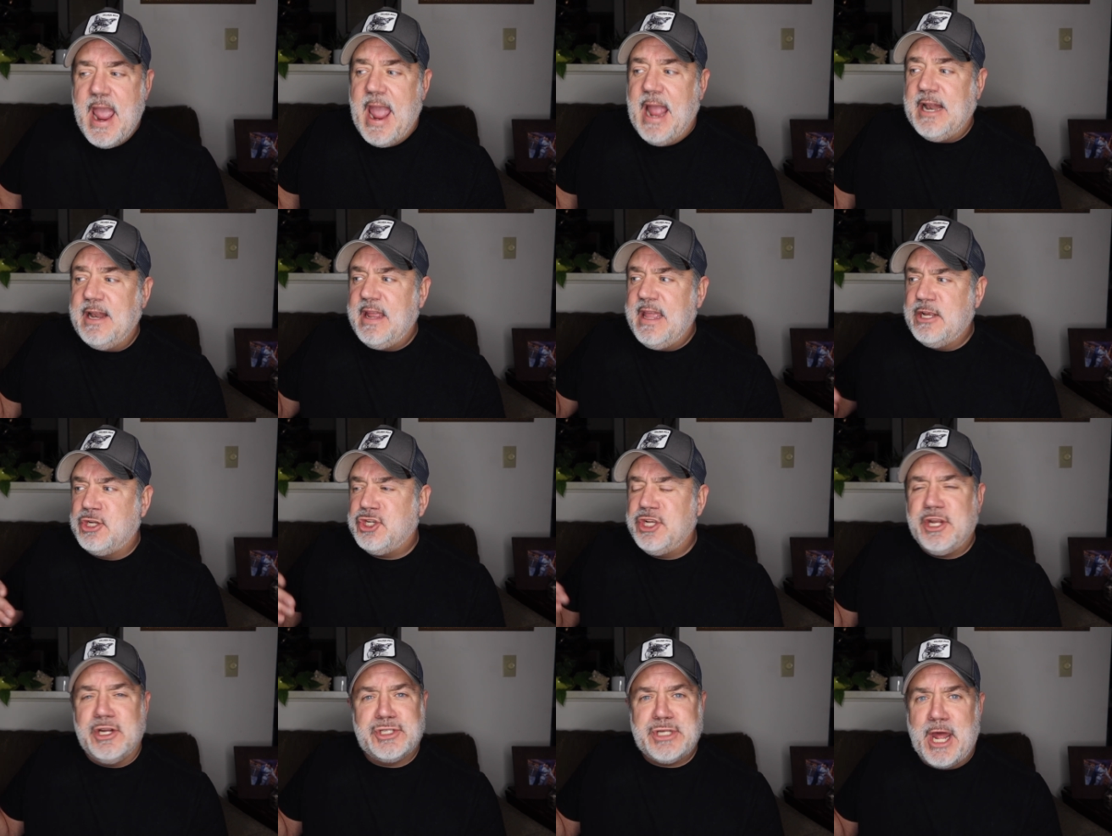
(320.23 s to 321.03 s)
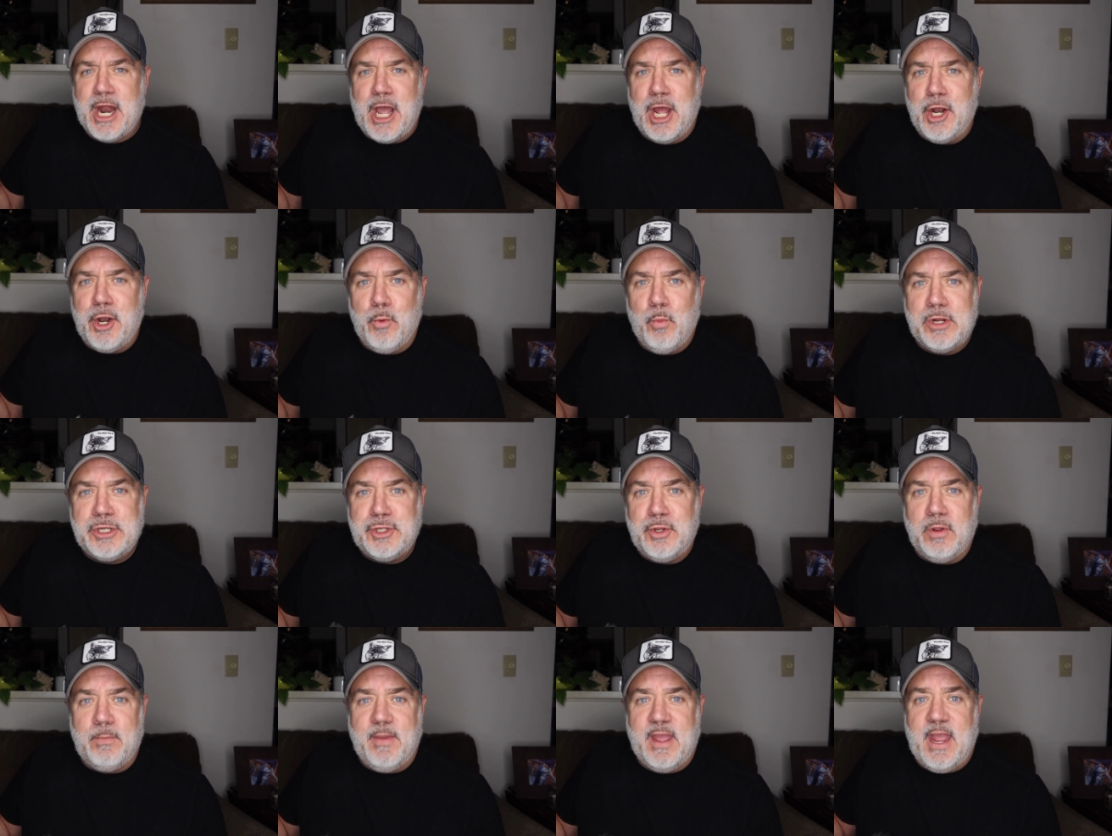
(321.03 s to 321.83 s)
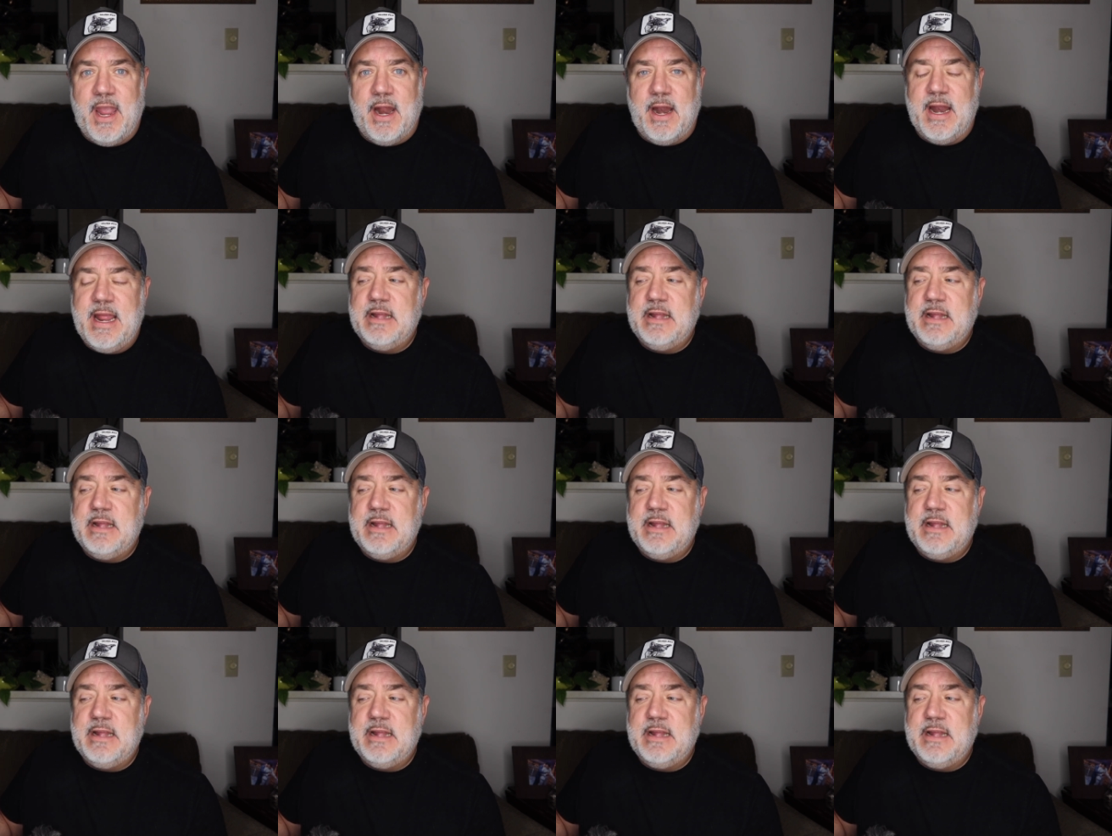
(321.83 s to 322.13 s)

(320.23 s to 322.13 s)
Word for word: And she goes, I, I don't know, what do you mean?